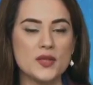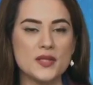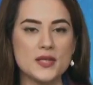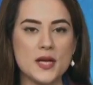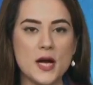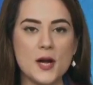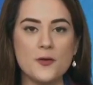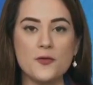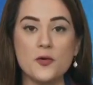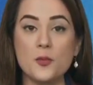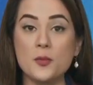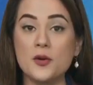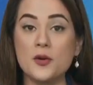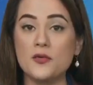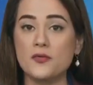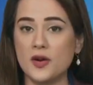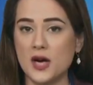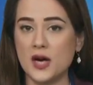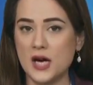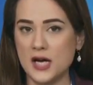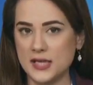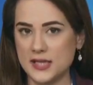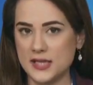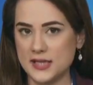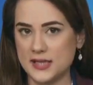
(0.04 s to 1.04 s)
We start from
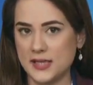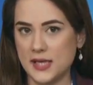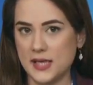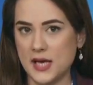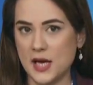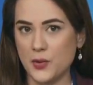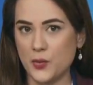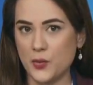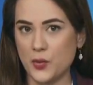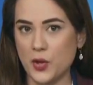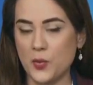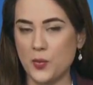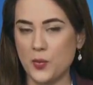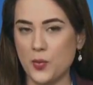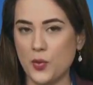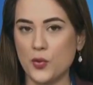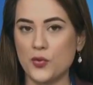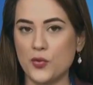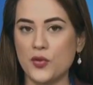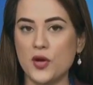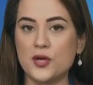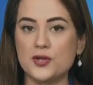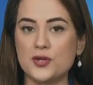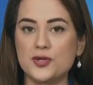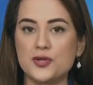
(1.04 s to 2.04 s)
Afghanistan, where
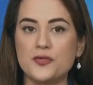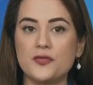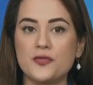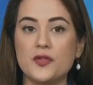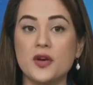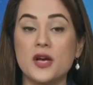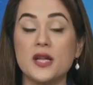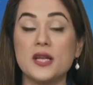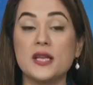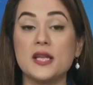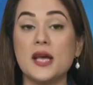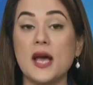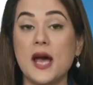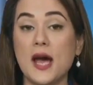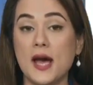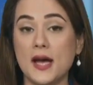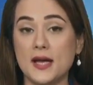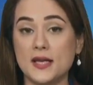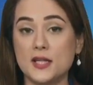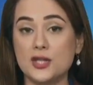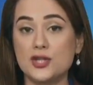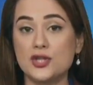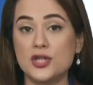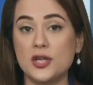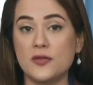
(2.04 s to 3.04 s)
both Ashraf Ghani
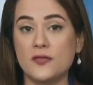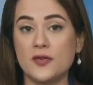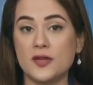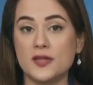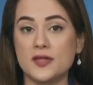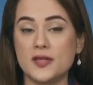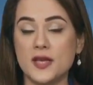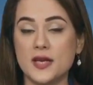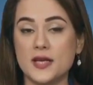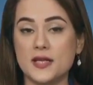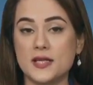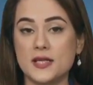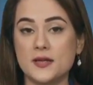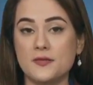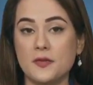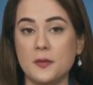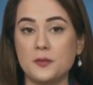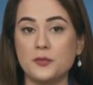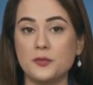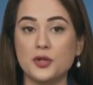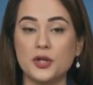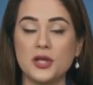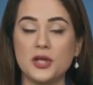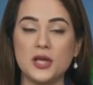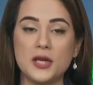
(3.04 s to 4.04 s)
and Chief Executive
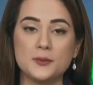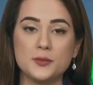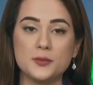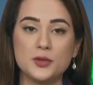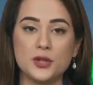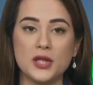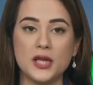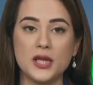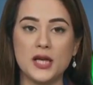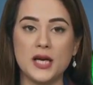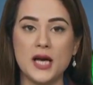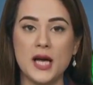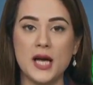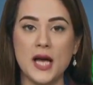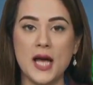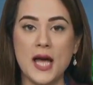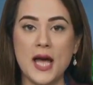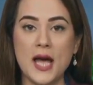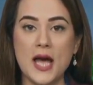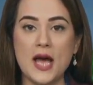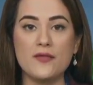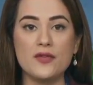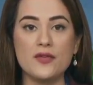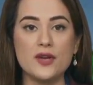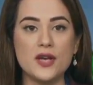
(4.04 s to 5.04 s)
Abdullah Abdullah
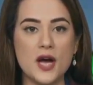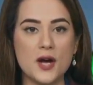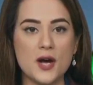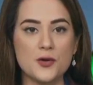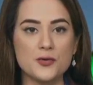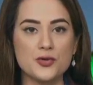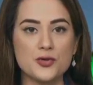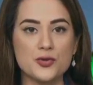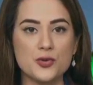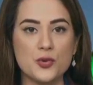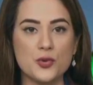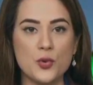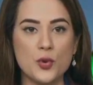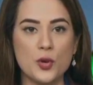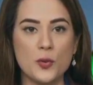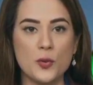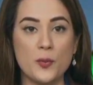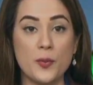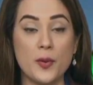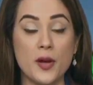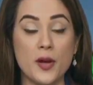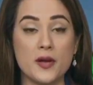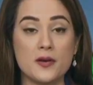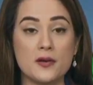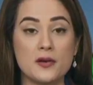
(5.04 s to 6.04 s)
have announced to
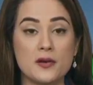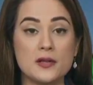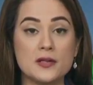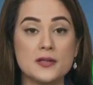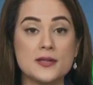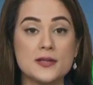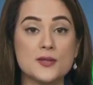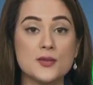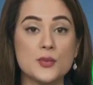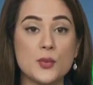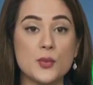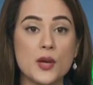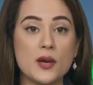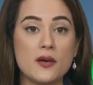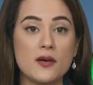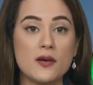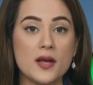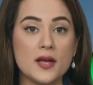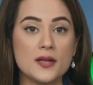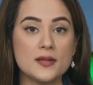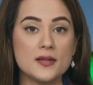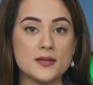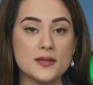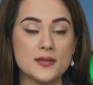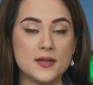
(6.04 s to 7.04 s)
hold parallel
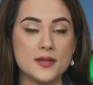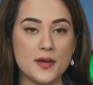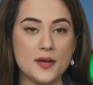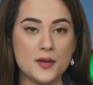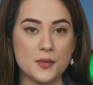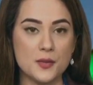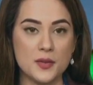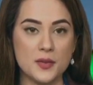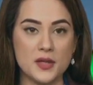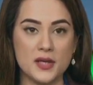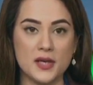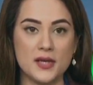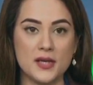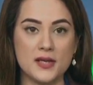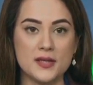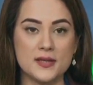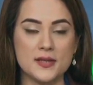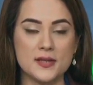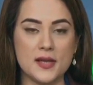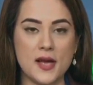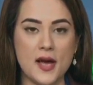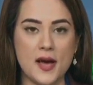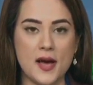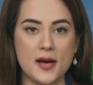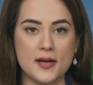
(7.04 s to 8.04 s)
swearing-in
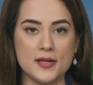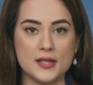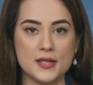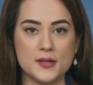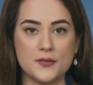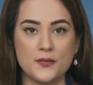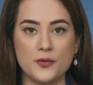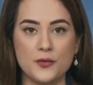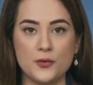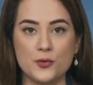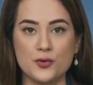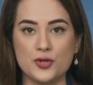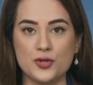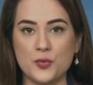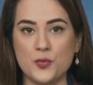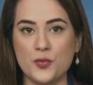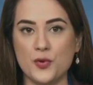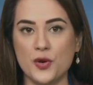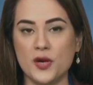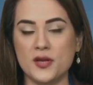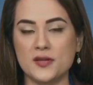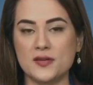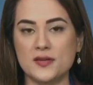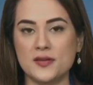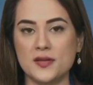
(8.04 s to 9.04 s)
ceremonies as future
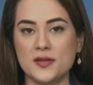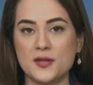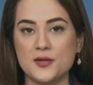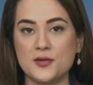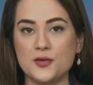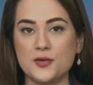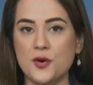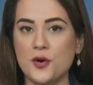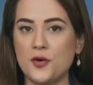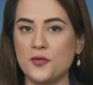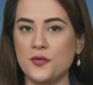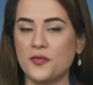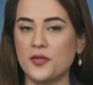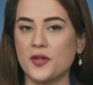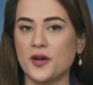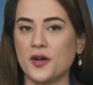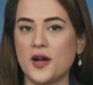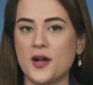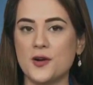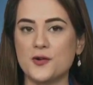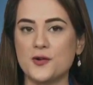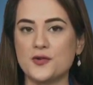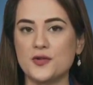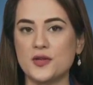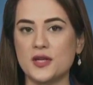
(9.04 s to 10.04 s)
president of the
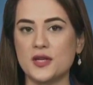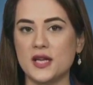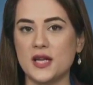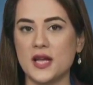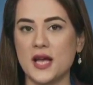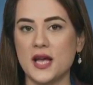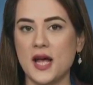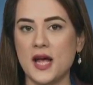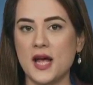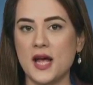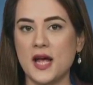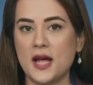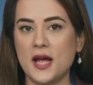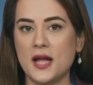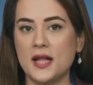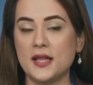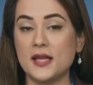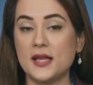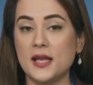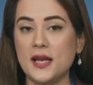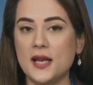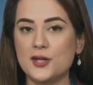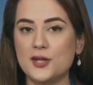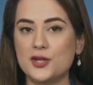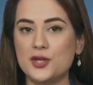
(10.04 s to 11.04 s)
country.
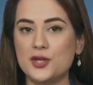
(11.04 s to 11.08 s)
The